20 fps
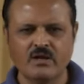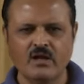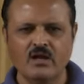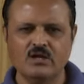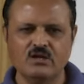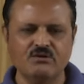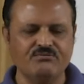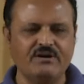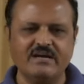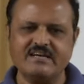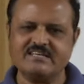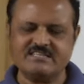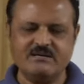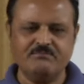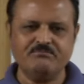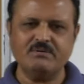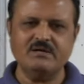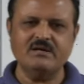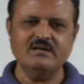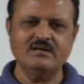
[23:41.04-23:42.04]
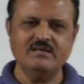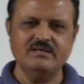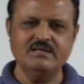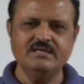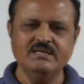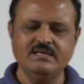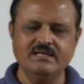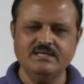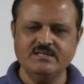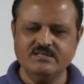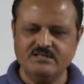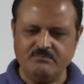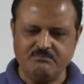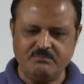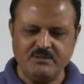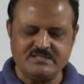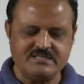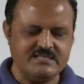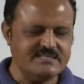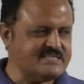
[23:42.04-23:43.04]
Now, for example, the
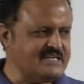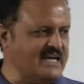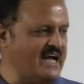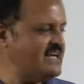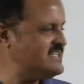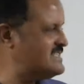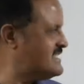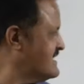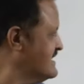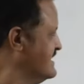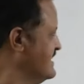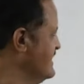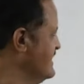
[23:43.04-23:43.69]
business has